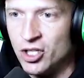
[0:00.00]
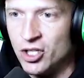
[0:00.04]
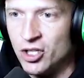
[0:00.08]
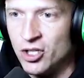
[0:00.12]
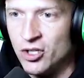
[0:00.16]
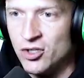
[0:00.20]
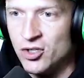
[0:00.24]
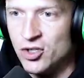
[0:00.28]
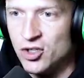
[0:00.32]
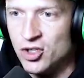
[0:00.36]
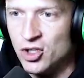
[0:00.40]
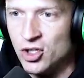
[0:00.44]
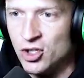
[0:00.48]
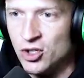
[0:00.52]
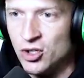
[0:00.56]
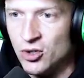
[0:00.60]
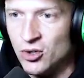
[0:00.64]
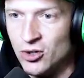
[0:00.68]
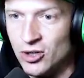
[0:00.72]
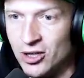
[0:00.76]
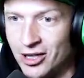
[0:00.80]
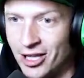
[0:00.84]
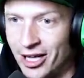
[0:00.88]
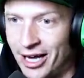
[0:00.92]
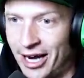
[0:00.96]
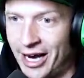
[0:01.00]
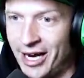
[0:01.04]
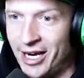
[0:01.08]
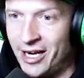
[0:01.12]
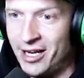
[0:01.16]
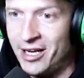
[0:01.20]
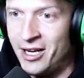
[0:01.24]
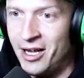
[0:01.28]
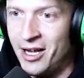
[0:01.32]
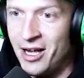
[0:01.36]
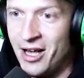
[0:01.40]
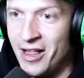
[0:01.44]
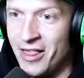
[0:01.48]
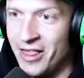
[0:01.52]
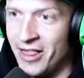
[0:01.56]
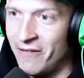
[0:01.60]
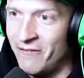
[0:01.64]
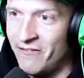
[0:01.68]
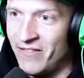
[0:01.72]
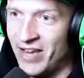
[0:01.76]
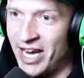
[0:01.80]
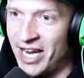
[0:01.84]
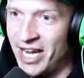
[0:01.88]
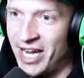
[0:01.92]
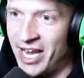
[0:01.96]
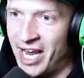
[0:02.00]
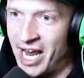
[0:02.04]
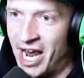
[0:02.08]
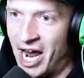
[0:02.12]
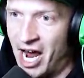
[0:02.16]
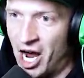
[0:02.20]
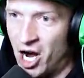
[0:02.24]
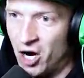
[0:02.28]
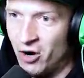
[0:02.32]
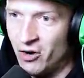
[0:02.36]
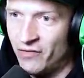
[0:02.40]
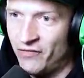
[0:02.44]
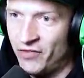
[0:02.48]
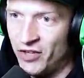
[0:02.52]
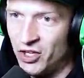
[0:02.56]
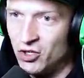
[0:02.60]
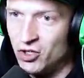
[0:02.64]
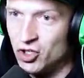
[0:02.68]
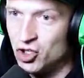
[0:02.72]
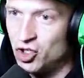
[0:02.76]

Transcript: you to like the video if you